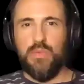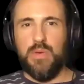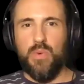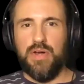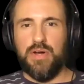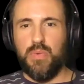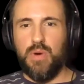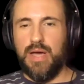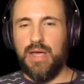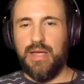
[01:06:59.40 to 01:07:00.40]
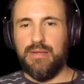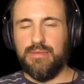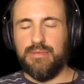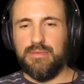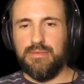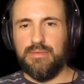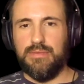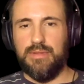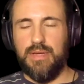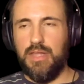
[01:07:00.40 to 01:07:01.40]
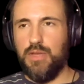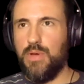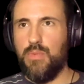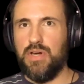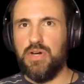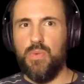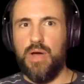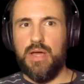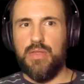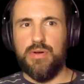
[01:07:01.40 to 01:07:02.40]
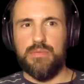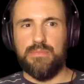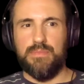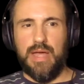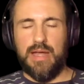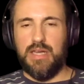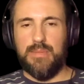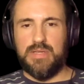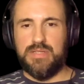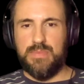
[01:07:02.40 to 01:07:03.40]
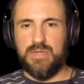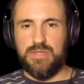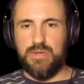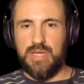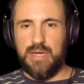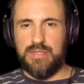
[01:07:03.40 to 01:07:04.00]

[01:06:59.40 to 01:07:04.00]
wonder why, other academic subjects don't take us